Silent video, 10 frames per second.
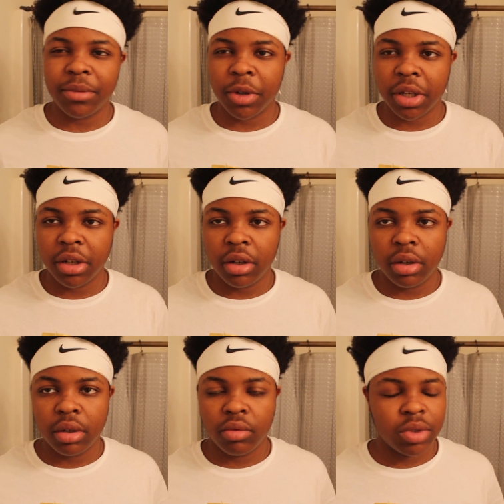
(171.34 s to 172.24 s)
I'm working
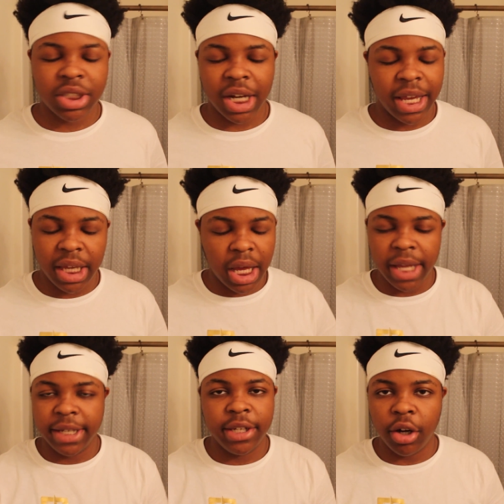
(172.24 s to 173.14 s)
on, which I,
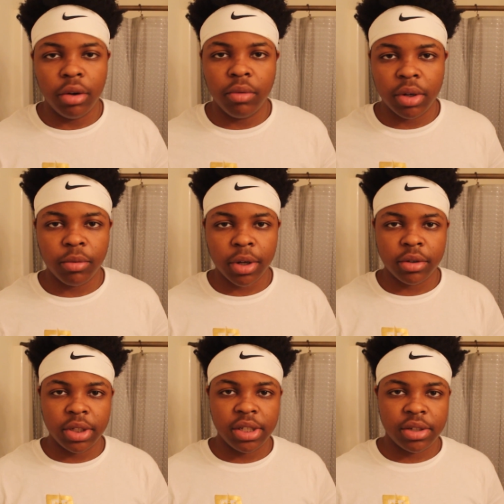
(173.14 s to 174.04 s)
I don't want to work
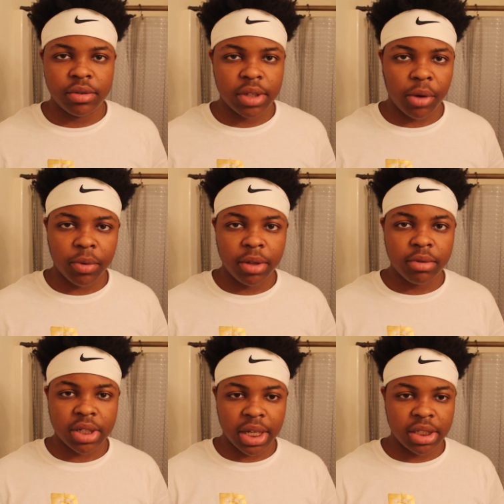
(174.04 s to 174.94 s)
on these shoes. I really
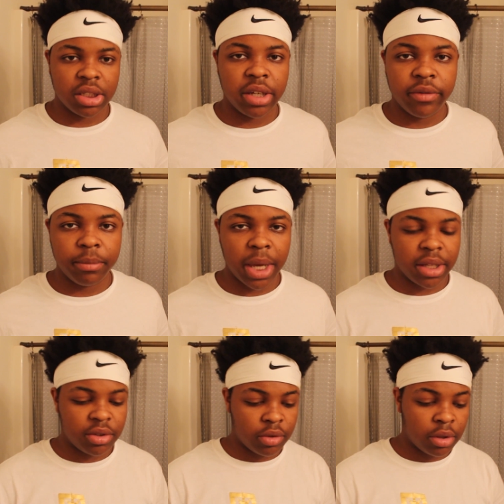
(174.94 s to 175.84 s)
wish I could just give them
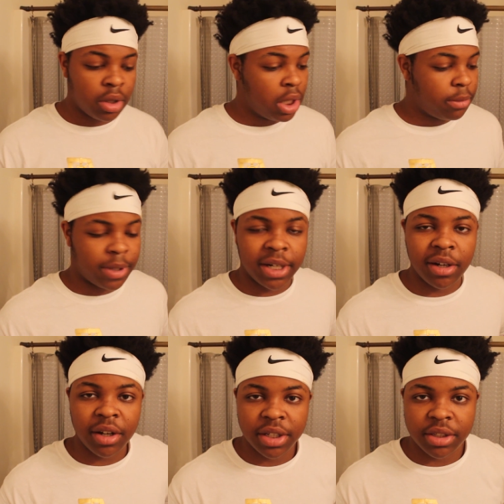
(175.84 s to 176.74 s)
back to her, but I
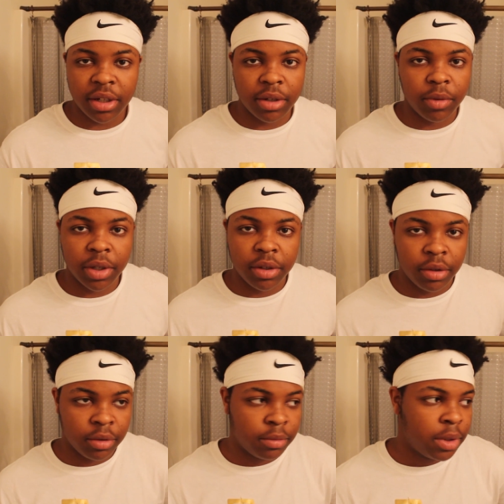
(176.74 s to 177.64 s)
already started working
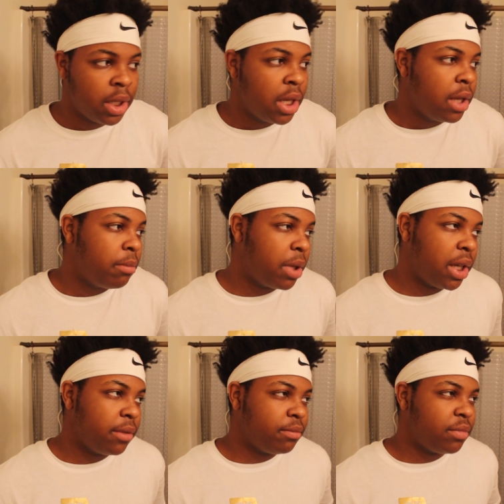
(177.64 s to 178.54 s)
on them.
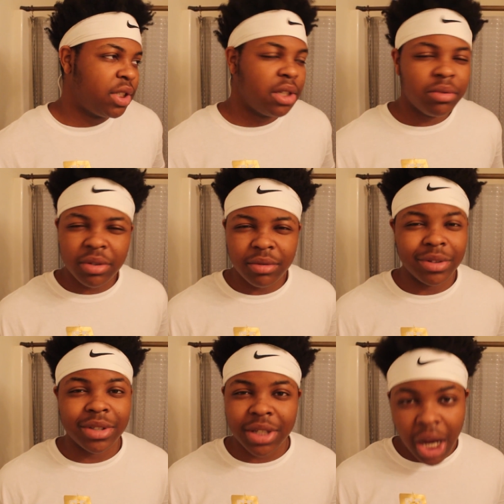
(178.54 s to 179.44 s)
But she
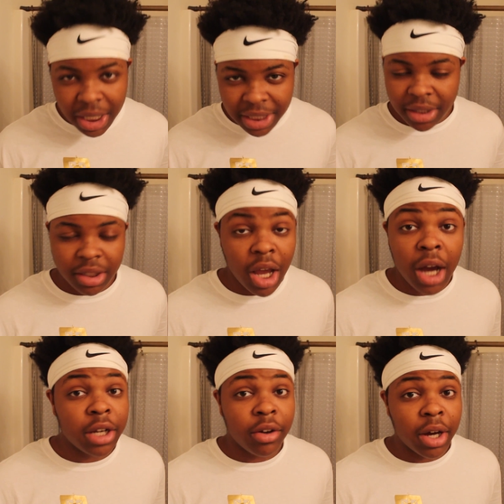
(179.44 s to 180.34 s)
won't,
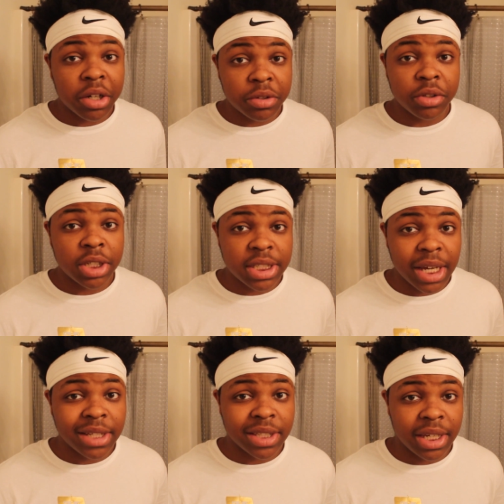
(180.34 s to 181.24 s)
y'all know I don't do
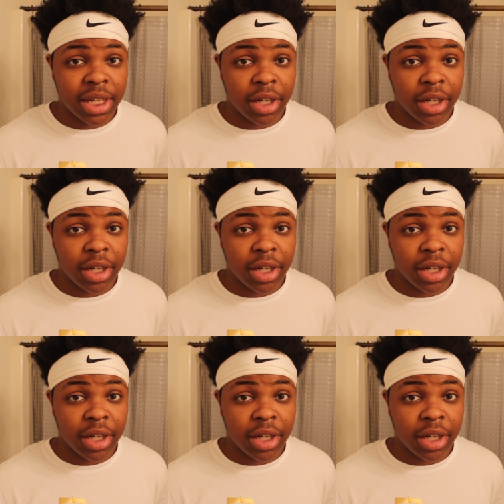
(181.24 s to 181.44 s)
designs like